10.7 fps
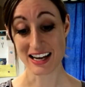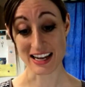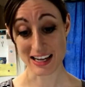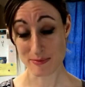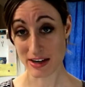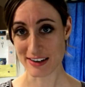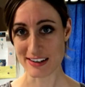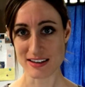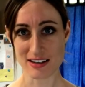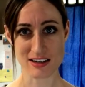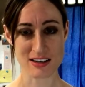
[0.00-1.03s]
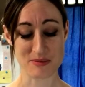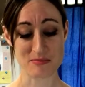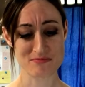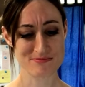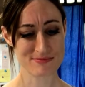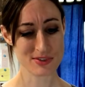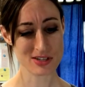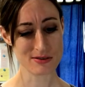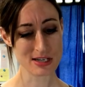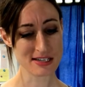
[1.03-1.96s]
I am married,
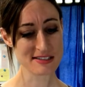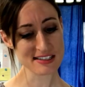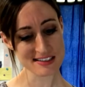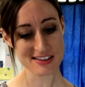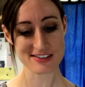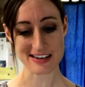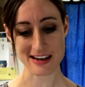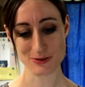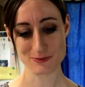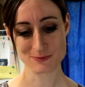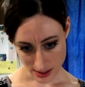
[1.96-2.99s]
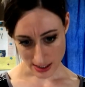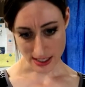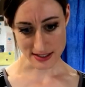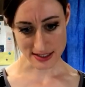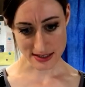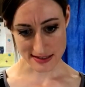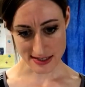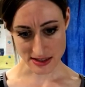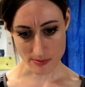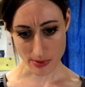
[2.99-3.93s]
going on 6 years now. I did this
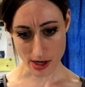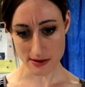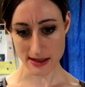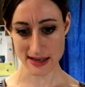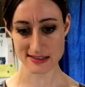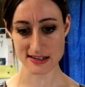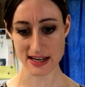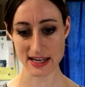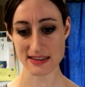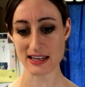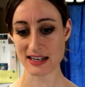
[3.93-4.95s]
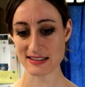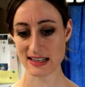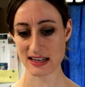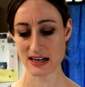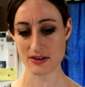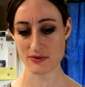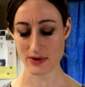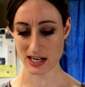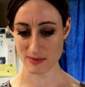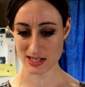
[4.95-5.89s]
at the bar last night, and then I see it on
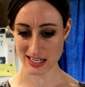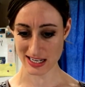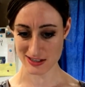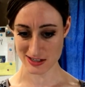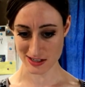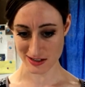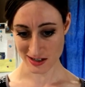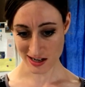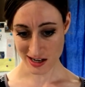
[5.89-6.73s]
recommendation.